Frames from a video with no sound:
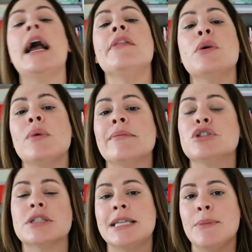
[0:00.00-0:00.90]
and then we
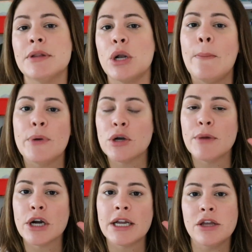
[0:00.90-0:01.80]
would just keep a little
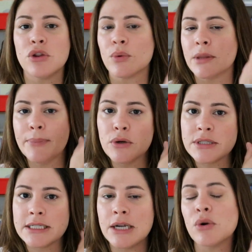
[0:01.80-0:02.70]
bookmark either with a
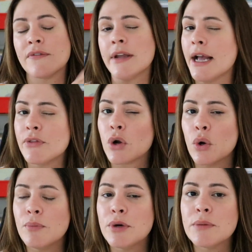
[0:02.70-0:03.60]
post-it or if they had their
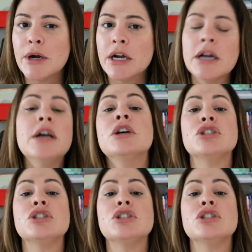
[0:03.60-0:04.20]
own bookmark.